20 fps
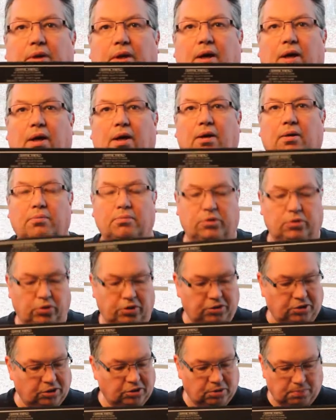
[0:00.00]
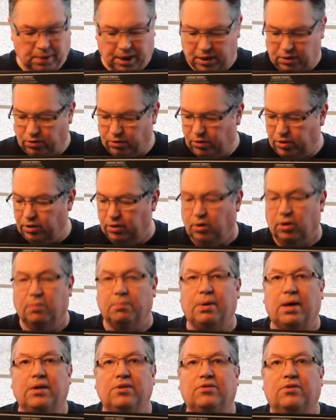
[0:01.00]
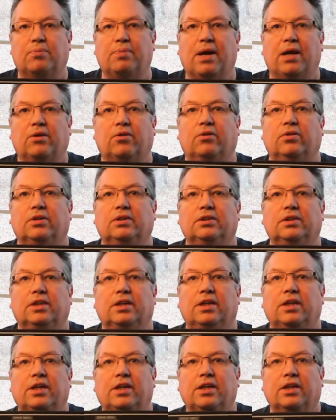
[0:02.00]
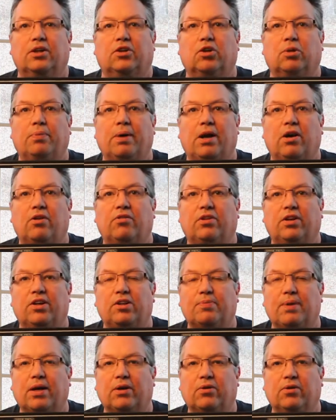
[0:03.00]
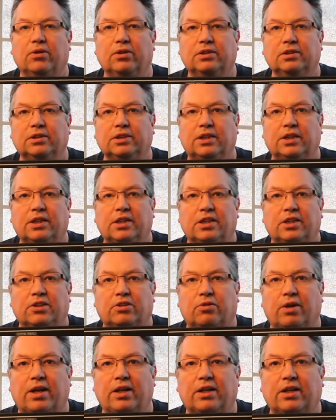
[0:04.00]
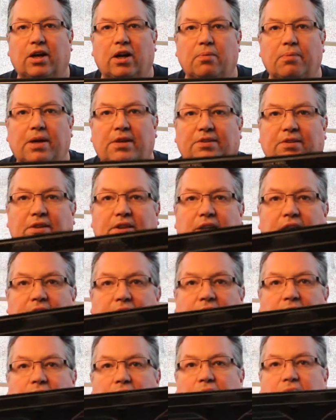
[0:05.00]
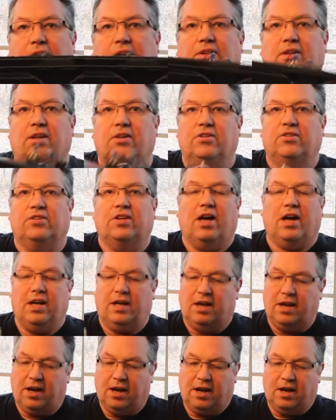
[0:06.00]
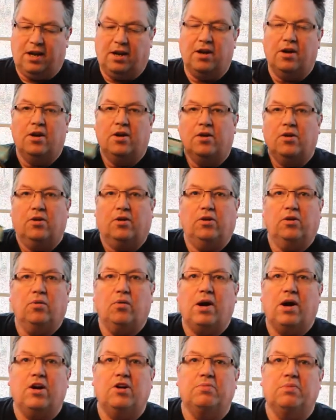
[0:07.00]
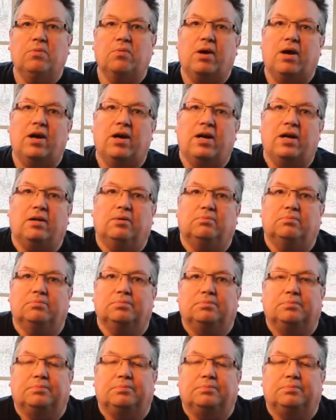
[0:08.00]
Um, joysticks are back on, all the buttons are back on, control panel overlay is back on. Ready to go basically. You got the other side, all the wired and wired up.